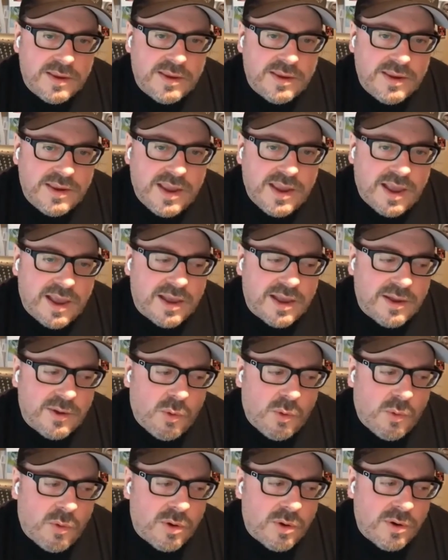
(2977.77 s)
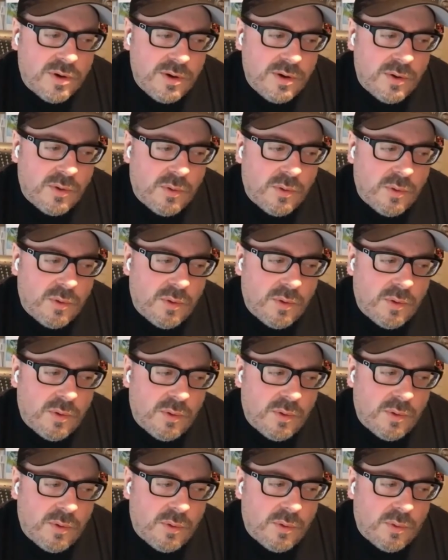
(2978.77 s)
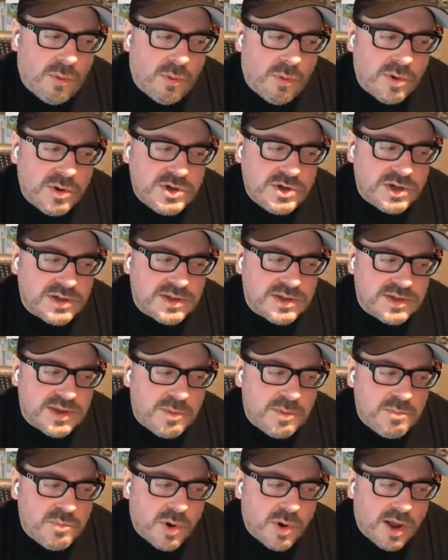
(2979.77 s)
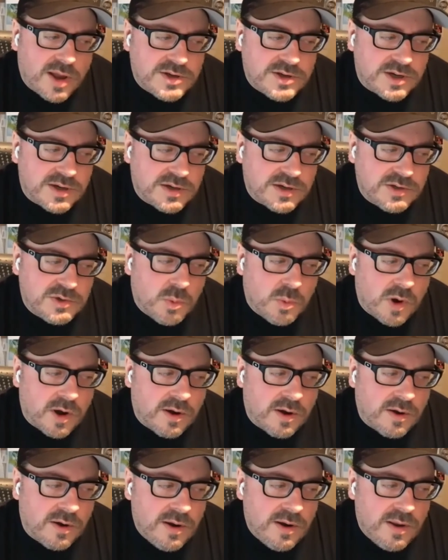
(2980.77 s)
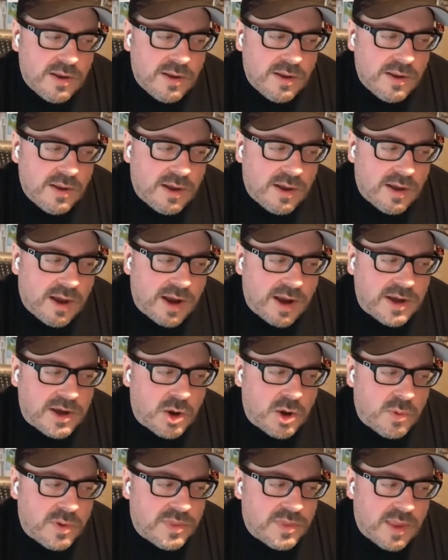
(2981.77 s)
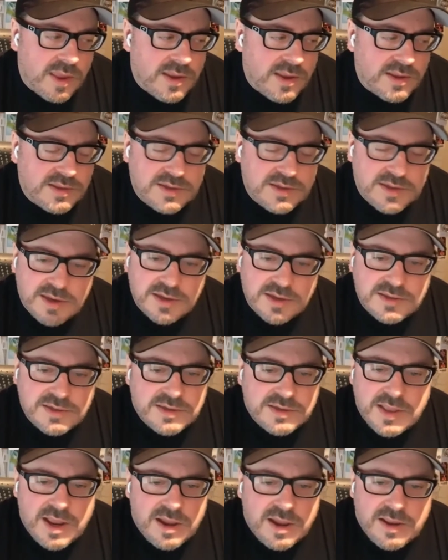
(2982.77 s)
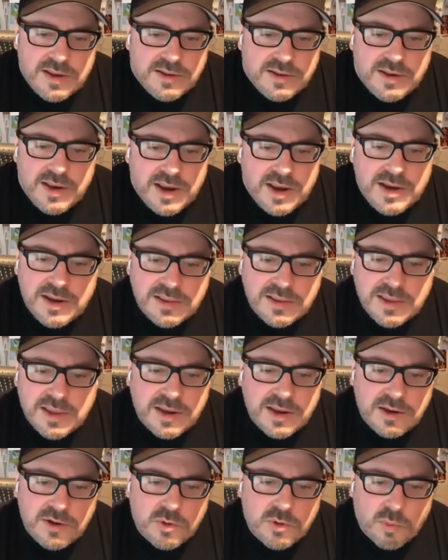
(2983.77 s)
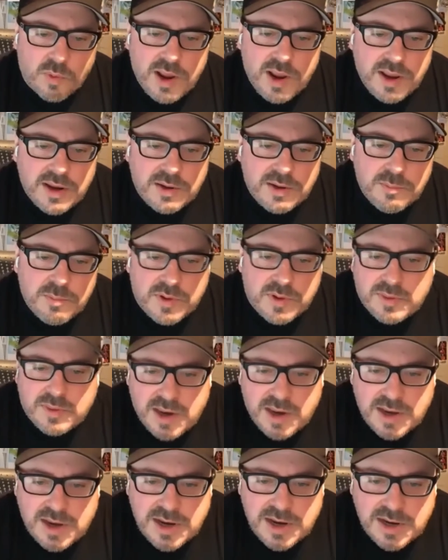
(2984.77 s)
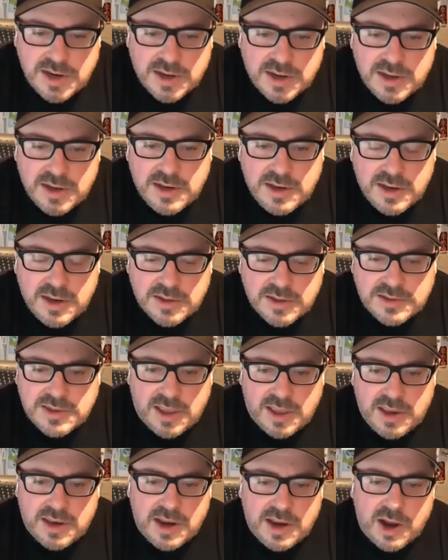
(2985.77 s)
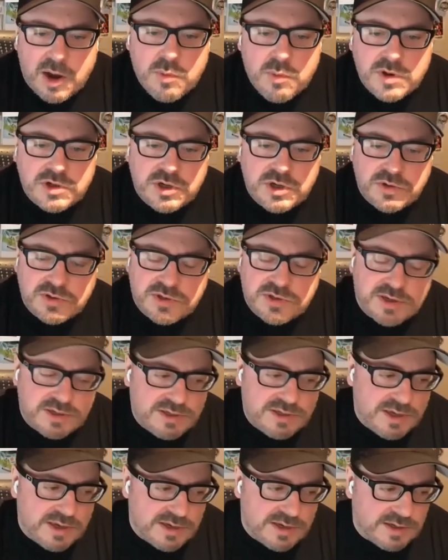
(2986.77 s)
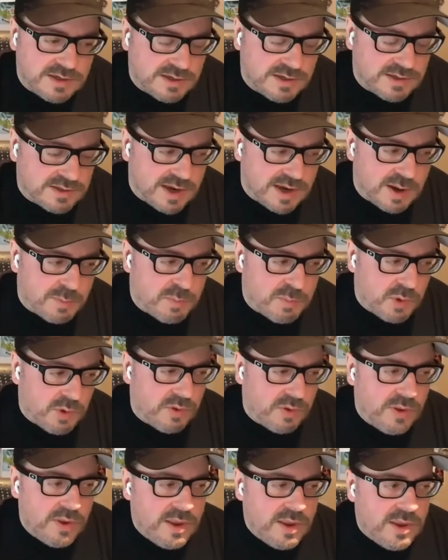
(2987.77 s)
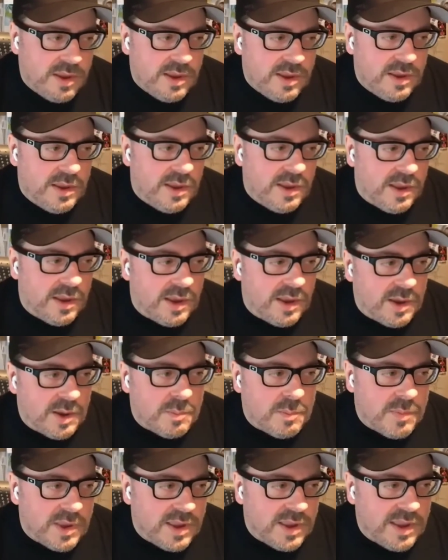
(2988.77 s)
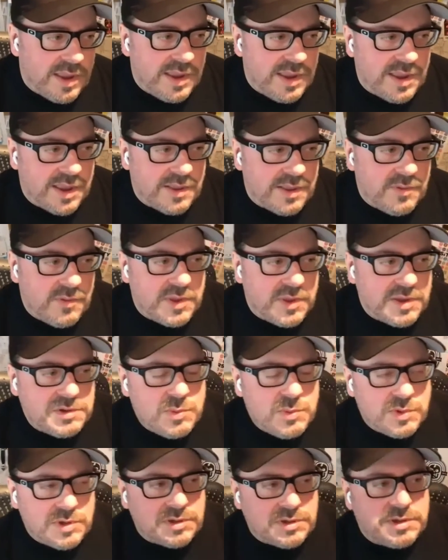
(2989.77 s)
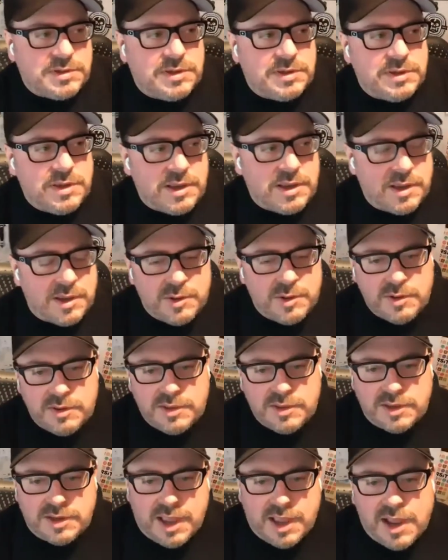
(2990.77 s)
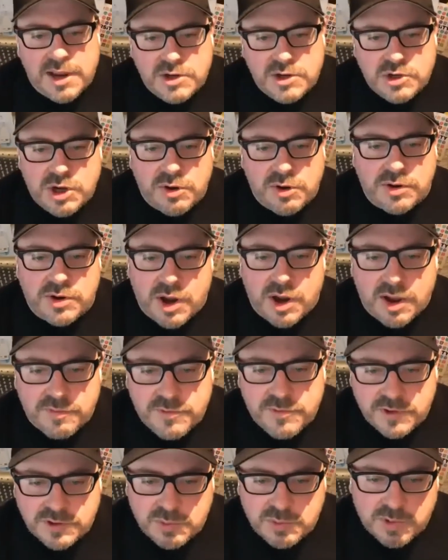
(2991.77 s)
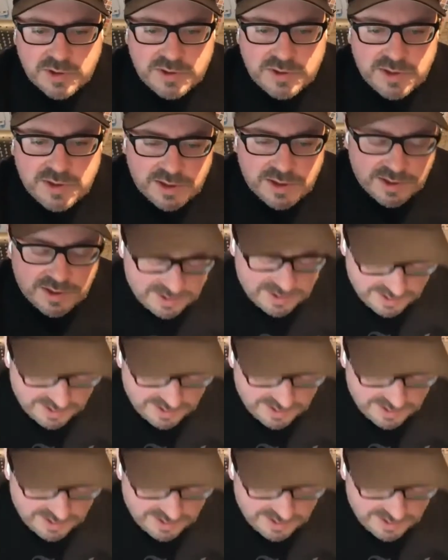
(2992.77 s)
Yeah, or just some projects where I know it's not anything great, but they need it. And I always use this as an example. And this was the guy I shared an office with at